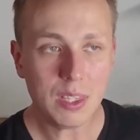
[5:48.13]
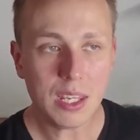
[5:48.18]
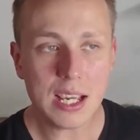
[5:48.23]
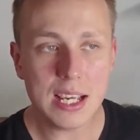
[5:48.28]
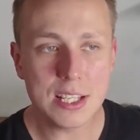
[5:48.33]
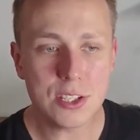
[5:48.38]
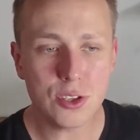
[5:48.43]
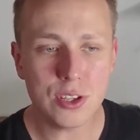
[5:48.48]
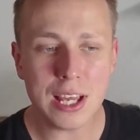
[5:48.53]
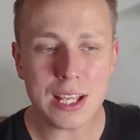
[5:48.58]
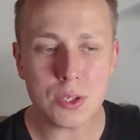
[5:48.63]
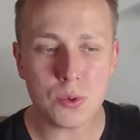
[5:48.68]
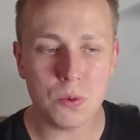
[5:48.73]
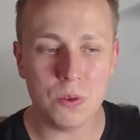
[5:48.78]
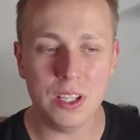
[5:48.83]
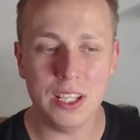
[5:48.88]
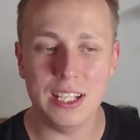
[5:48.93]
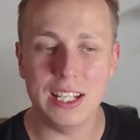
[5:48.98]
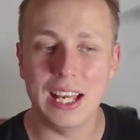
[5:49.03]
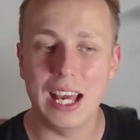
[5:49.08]
And so that's
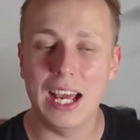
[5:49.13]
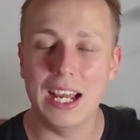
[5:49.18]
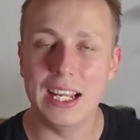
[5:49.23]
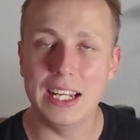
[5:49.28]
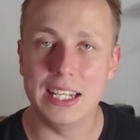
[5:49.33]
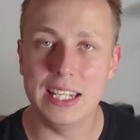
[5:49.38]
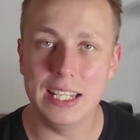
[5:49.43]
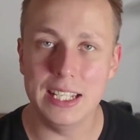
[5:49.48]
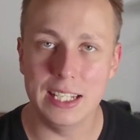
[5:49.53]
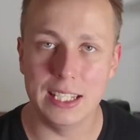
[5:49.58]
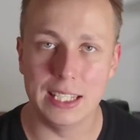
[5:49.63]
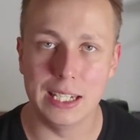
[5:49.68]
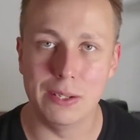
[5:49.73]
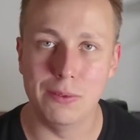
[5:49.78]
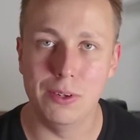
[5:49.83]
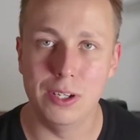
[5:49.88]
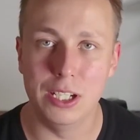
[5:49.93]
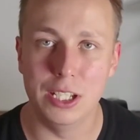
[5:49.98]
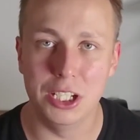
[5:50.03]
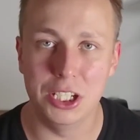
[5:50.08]
really the idea that I
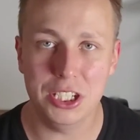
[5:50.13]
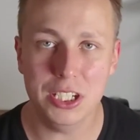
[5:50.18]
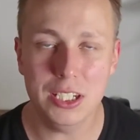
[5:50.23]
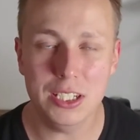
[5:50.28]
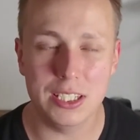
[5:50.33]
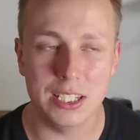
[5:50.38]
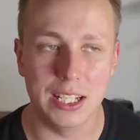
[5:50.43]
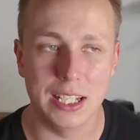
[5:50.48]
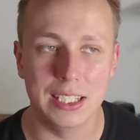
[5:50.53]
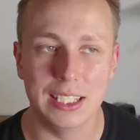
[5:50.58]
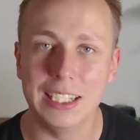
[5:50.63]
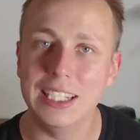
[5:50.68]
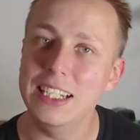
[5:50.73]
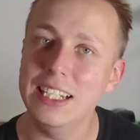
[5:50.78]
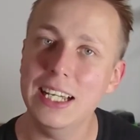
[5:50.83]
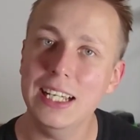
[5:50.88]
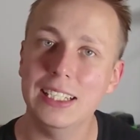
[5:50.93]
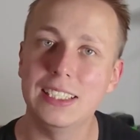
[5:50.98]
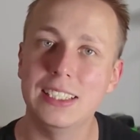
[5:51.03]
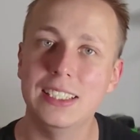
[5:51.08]
wanted to share today. Like,
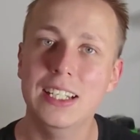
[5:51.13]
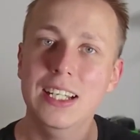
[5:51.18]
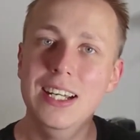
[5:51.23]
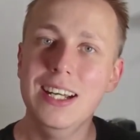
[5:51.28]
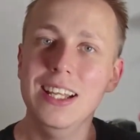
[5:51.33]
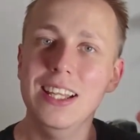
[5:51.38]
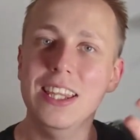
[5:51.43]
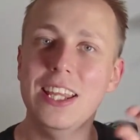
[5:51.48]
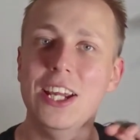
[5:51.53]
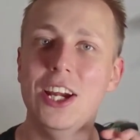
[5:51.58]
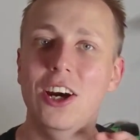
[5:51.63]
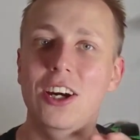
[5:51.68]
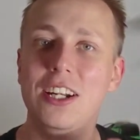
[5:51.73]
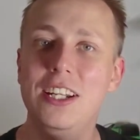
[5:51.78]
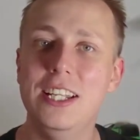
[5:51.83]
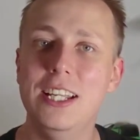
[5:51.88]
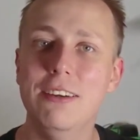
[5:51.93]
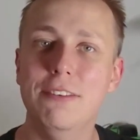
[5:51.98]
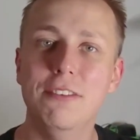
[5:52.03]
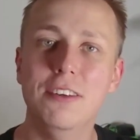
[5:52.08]
yes, they are
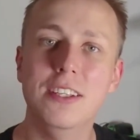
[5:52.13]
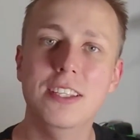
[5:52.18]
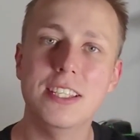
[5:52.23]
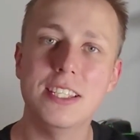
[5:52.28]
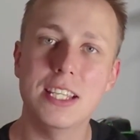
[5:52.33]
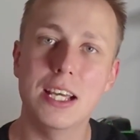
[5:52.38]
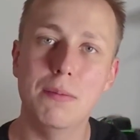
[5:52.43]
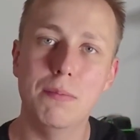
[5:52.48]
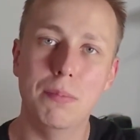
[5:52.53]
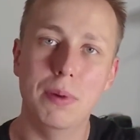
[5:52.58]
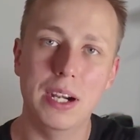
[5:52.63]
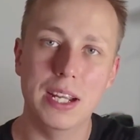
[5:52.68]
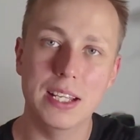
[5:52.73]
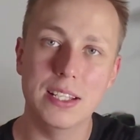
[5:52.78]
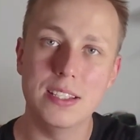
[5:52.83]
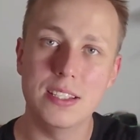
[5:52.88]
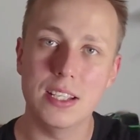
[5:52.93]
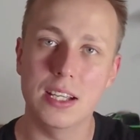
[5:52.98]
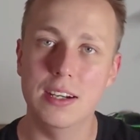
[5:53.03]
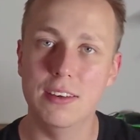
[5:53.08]
different
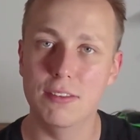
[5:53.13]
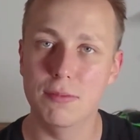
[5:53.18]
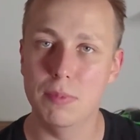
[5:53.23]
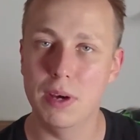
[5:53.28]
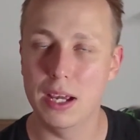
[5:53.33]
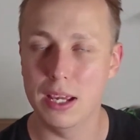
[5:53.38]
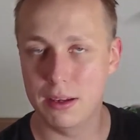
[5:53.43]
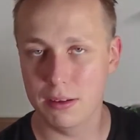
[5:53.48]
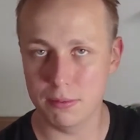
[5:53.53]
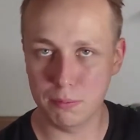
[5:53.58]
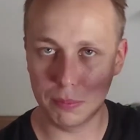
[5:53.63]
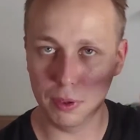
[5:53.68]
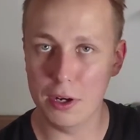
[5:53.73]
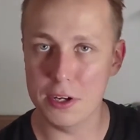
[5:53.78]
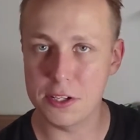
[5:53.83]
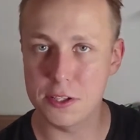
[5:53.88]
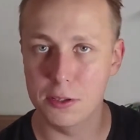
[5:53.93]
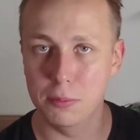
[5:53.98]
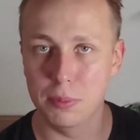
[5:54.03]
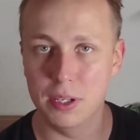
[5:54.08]
sub-brands of my
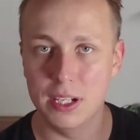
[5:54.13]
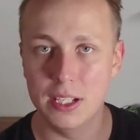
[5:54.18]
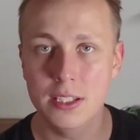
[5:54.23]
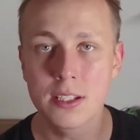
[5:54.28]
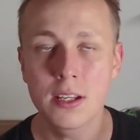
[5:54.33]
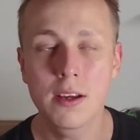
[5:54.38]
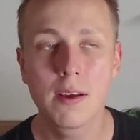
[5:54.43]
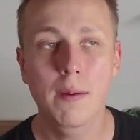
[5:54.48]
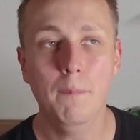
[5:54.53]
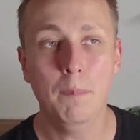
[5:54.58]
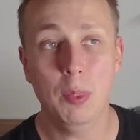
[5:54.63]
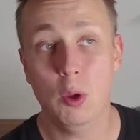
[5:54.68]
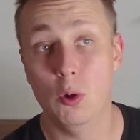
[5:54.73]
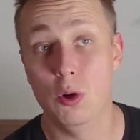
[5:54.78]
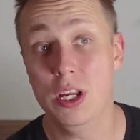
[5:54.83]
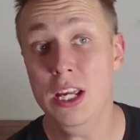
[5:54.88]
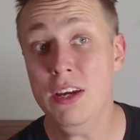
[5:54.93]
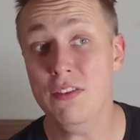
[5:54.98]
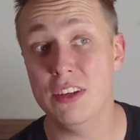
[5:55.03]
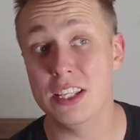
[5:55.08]
personal brand. Or
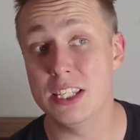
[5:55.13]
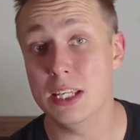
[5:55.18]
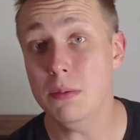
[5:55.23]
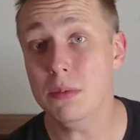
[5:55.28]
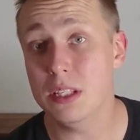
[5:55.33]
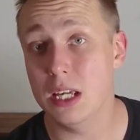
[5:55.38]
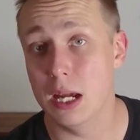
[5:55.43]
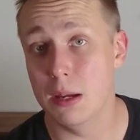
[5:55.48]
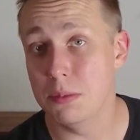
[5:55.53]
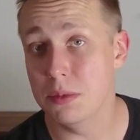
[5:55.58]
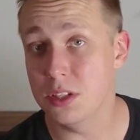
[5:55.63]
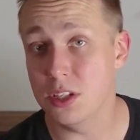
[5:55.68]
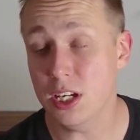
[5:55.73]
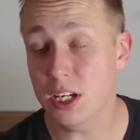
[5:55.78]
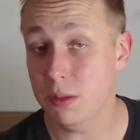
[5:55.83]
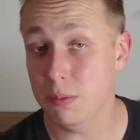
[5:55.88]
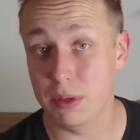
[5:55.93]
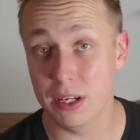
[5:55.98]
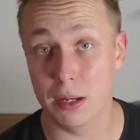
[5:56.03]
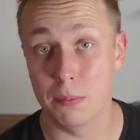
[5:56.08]
even sometimes they
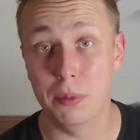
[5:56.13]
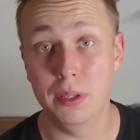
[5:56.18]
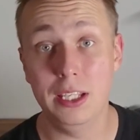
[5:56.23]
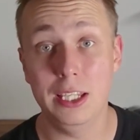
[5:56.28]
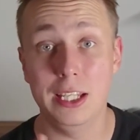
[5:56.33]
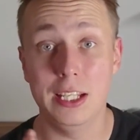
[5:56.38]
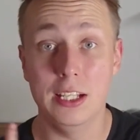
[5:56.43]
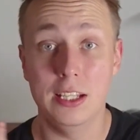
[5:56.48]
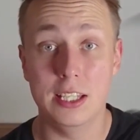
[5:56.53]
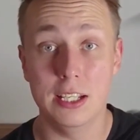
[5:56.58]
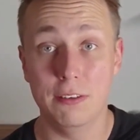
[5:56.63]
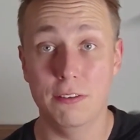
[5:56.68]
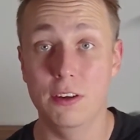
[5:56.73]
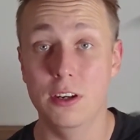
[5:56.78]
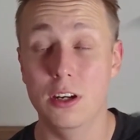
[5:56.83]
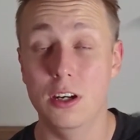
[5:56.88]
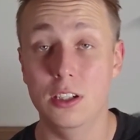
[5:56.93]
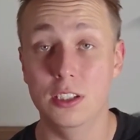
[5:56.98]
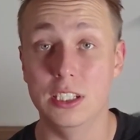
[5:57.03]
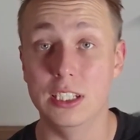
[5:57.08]
could be completely different
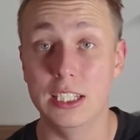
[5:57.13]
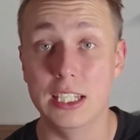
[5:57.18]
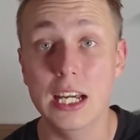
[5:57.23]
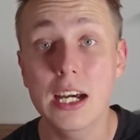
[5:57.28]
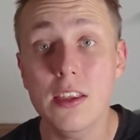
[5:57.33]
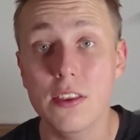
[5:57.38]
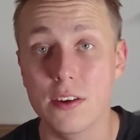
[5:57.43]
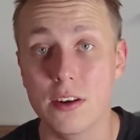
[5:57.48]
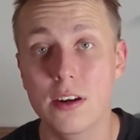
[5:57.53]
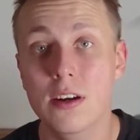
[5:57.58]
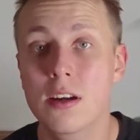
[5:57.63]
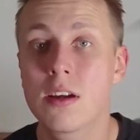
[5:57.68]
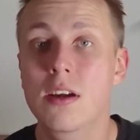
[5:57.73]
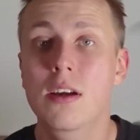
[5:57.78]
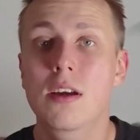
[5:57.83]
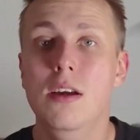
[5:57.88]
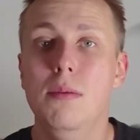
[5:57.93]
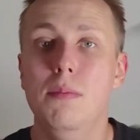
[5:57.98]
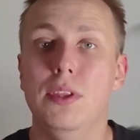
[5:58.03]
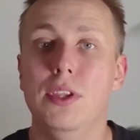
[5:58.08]
altogether,
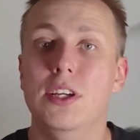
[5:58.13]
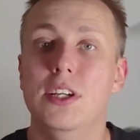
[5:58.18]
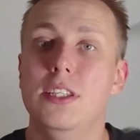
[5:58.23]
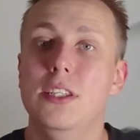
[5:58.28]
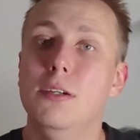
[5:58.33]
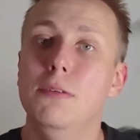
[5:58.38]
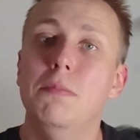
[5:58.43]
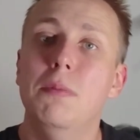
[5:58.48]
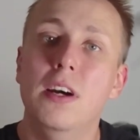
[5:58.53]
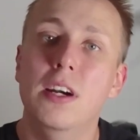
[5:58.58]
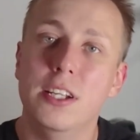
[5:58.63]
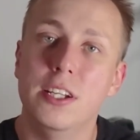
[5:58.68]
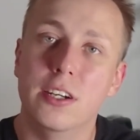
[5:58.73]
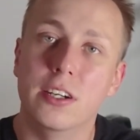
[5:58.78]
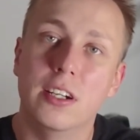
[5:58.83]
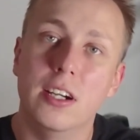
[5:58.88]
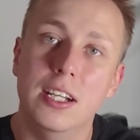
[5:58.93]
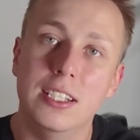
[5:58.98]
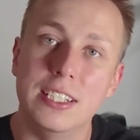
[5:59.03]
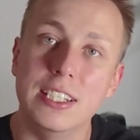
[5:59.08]
but they're still part of your
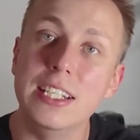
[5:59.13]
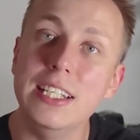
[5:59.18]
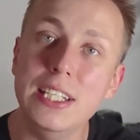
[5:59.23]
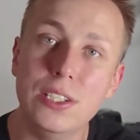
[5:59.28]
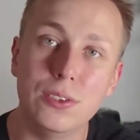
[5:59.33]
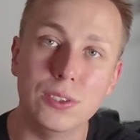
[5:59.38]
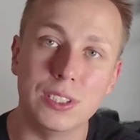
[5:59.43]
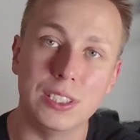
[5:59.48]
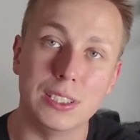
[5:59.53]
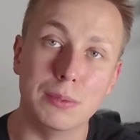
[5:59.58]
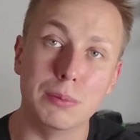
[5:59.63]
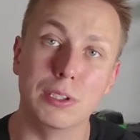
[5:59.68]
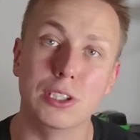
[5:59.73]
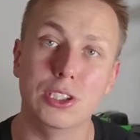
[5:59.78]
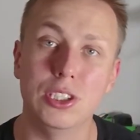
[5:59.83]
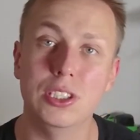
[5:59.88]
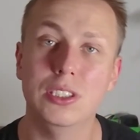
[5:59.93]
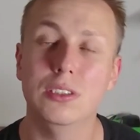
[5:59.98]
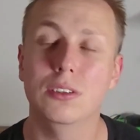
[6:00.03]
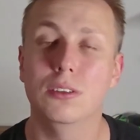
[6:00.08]
content ecosystem because
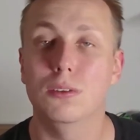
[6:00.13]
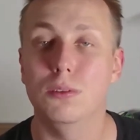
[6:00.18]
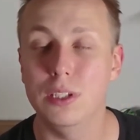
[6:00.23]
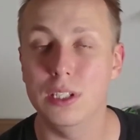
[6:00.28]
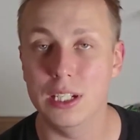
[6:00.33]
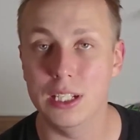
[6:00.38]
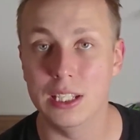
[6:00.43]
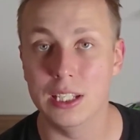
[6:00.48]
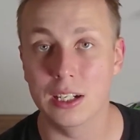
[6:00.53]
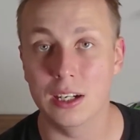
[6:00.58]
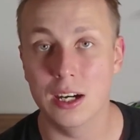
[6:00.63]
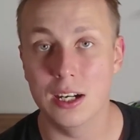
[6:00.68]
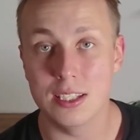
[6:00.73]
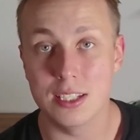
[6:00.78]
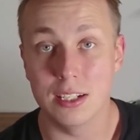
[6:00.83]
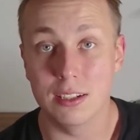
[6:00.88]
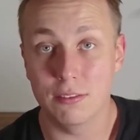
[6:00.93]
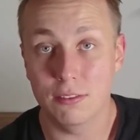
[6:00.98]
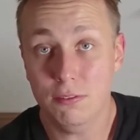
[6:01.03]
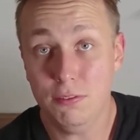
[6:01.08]
you're still creating the
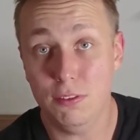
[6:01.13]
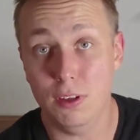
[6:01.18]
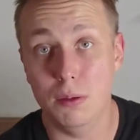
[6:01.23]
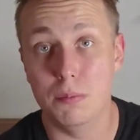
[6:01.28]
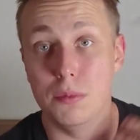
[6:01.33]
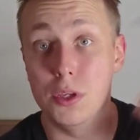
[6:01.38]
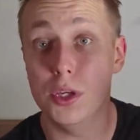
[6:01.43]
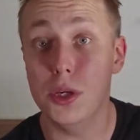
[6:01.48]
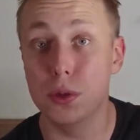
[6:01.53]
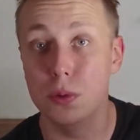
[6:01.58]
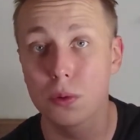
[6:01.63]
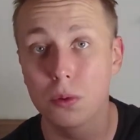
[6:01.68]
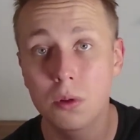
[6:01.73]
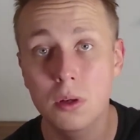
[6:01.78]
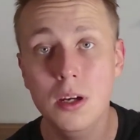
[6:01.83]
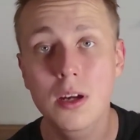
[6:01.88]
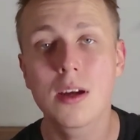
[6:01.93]
content from you.